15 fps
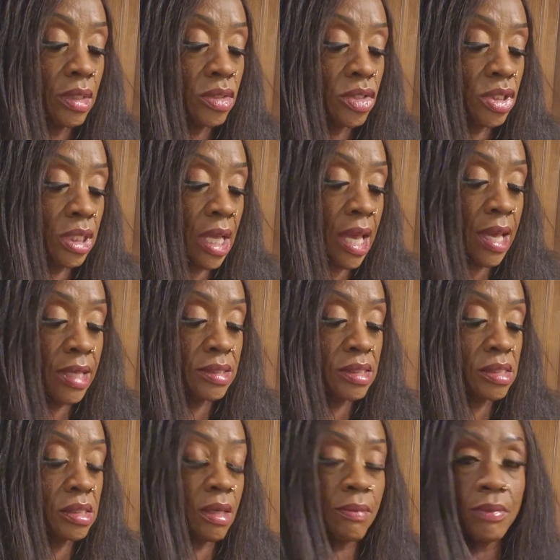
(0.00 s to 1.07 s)
she had
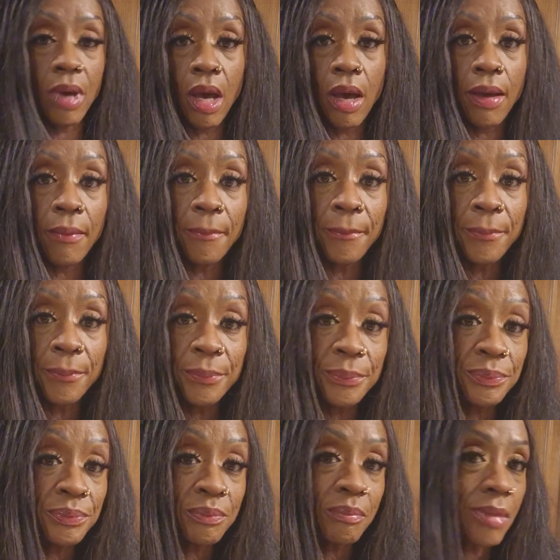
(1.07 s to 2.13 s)

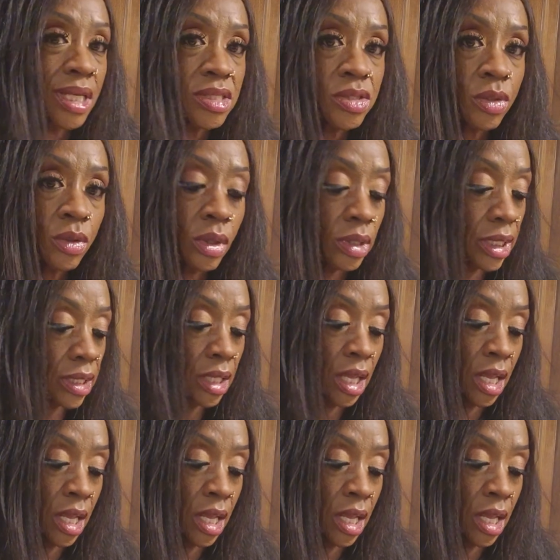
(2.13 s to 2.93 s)
some mustard on it,